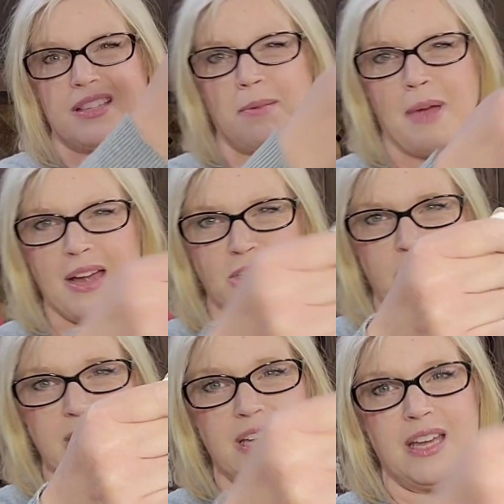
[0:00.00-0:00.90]
because I'm
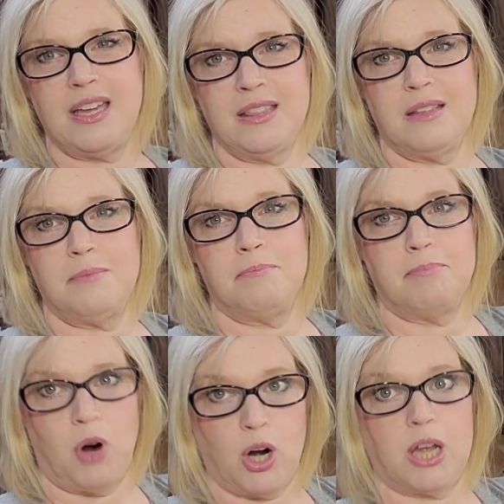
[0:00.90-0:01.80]
actually in the
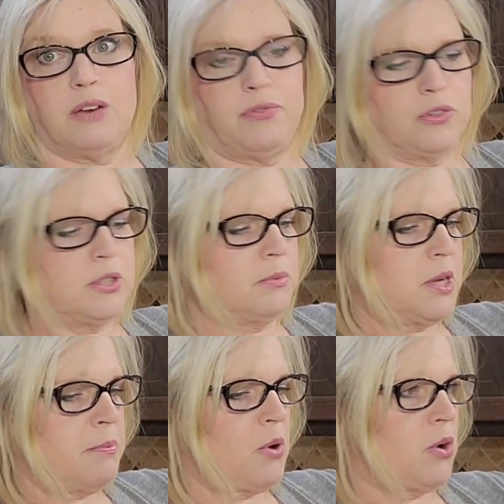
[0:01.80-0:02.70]
market for some
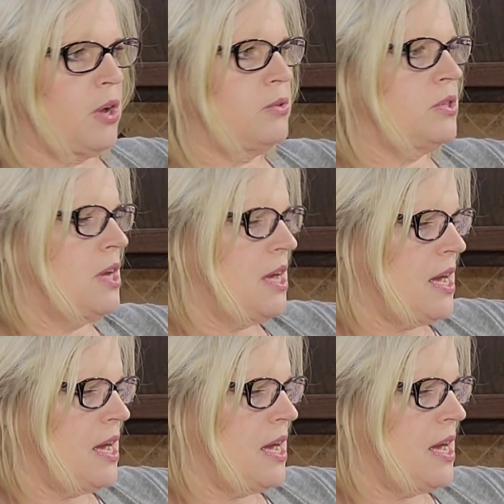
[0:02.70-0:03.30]
kimonos.